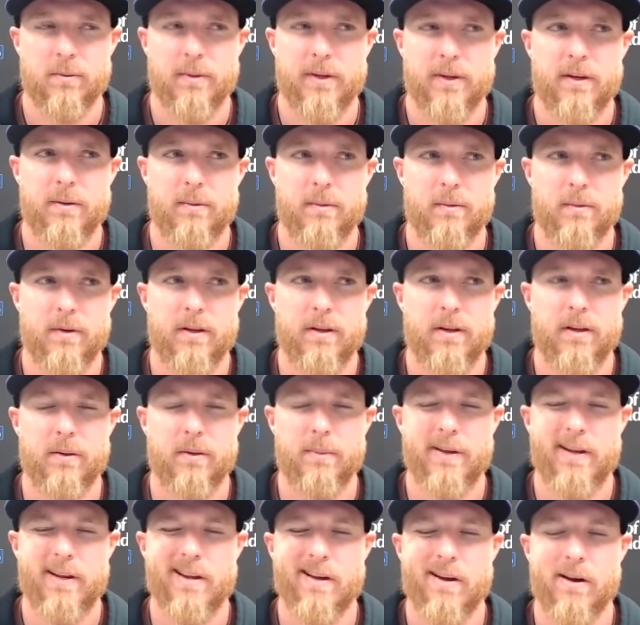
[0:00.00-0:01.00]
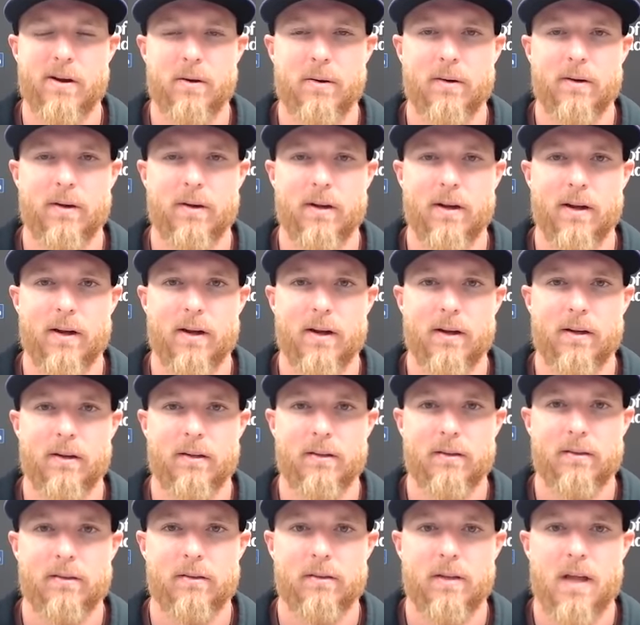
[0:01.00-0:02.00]
We know
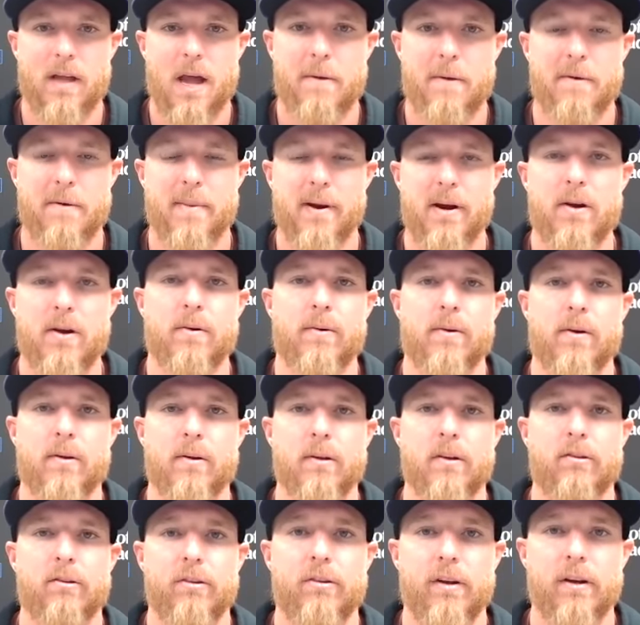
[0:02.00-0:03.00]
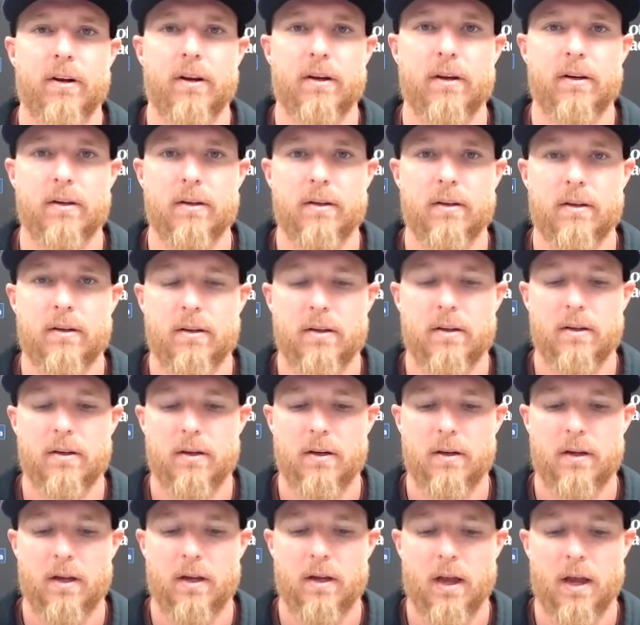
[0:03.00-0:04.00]
how we've been on the road this year, and
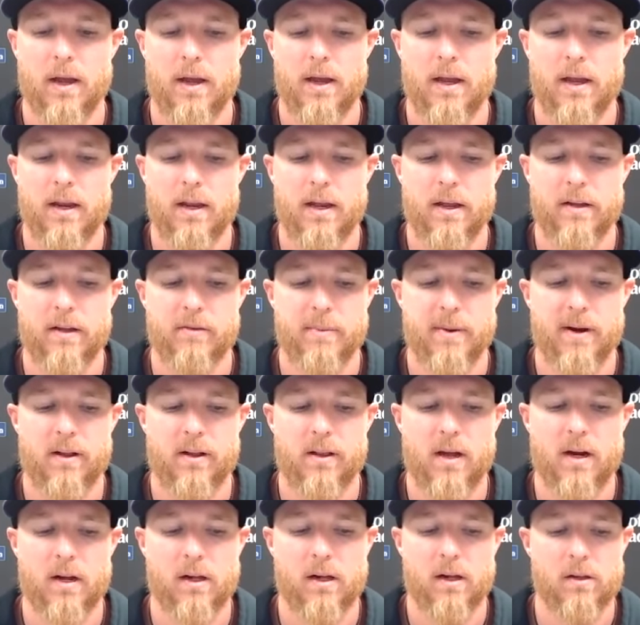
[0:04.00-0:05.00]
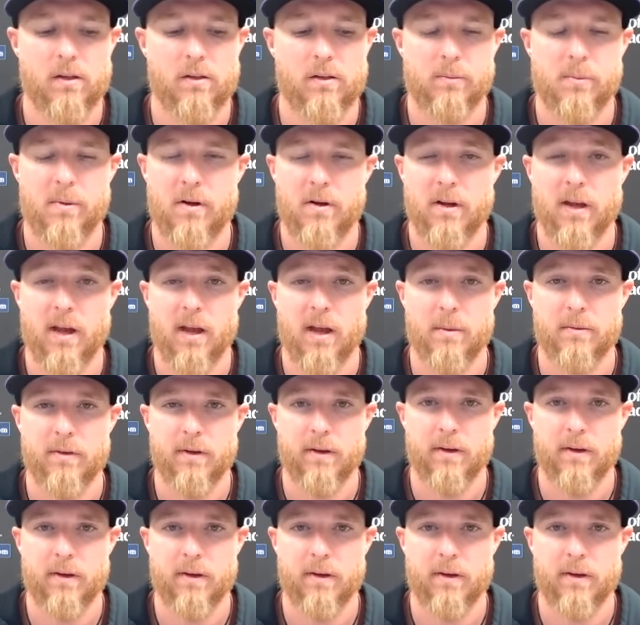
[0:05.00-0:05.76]
it's been a lot of close ball games.